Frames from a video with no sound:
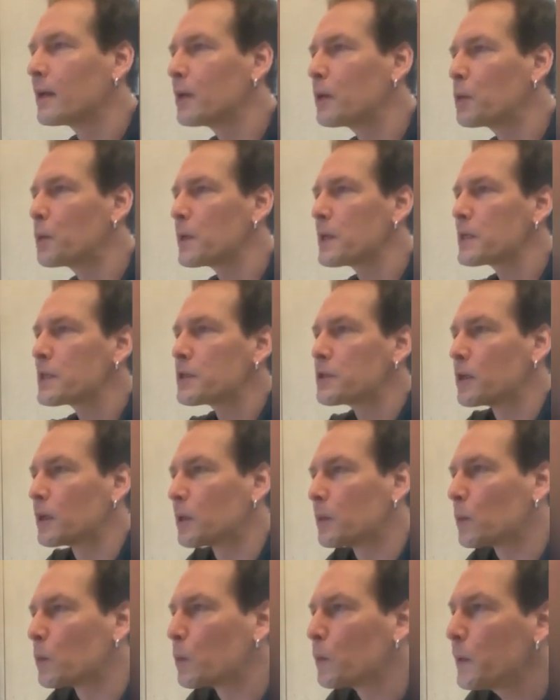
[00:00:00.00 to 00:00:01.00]

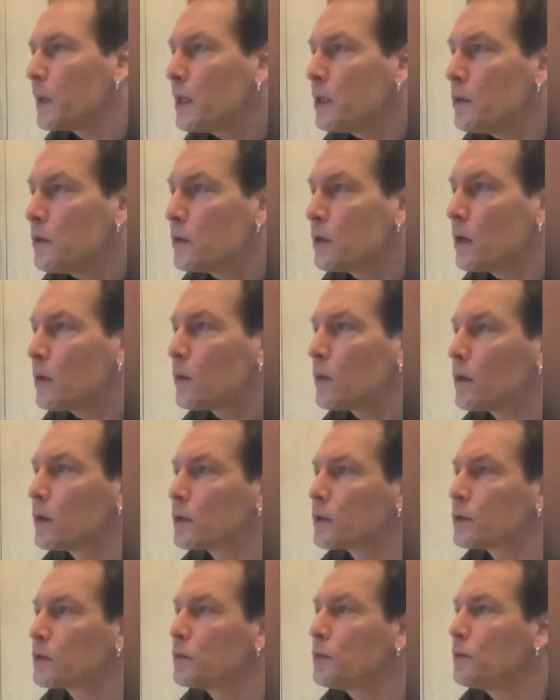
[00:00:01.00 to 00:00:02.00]
Question: will you go
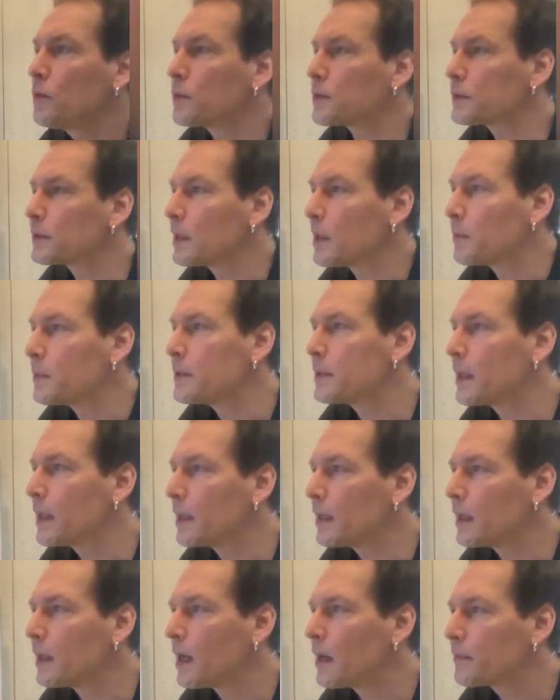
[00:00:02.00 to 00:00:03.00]
on tour
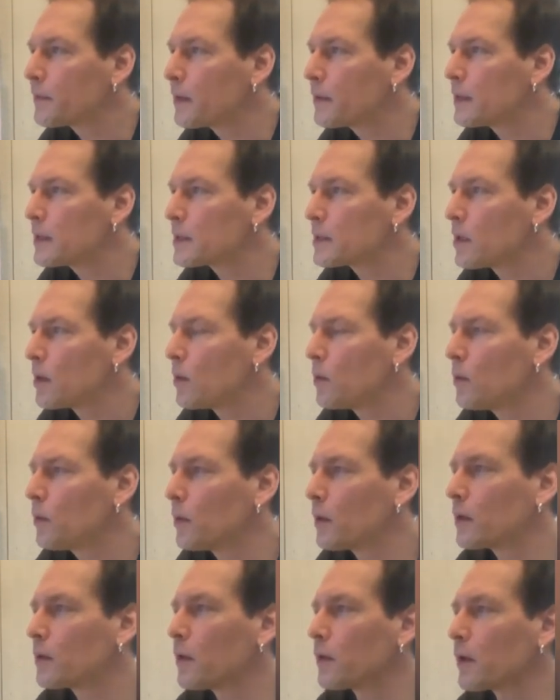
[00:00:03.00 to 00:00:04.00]
someday after this
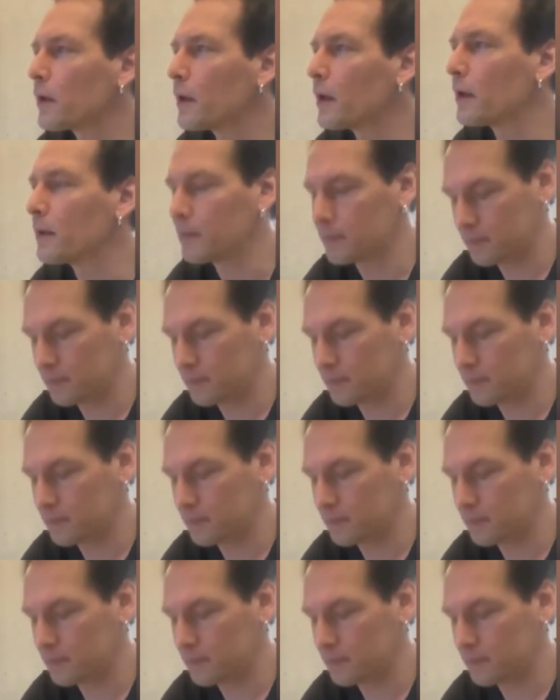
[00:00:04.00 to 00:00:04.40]
whole corona